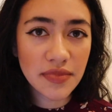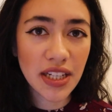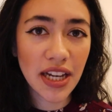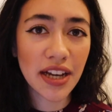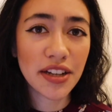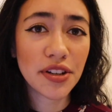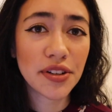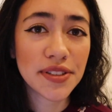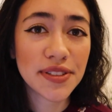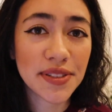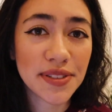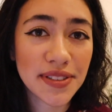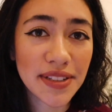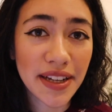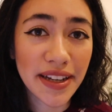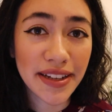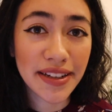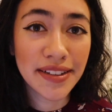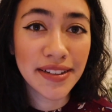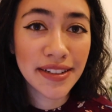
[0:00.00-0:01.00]
I'd also
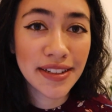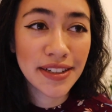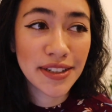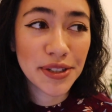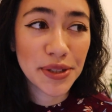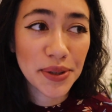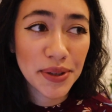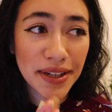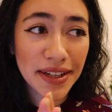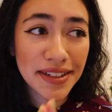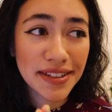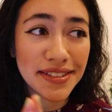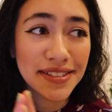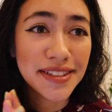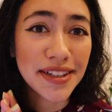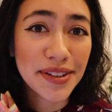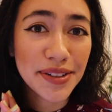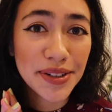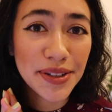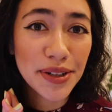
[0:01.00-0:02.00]
say go ahead and
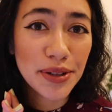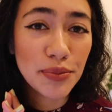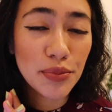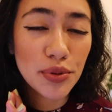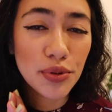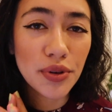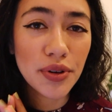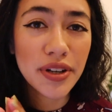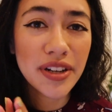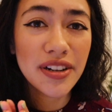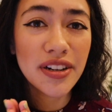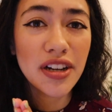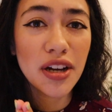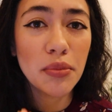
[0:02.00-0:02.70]
tell your employer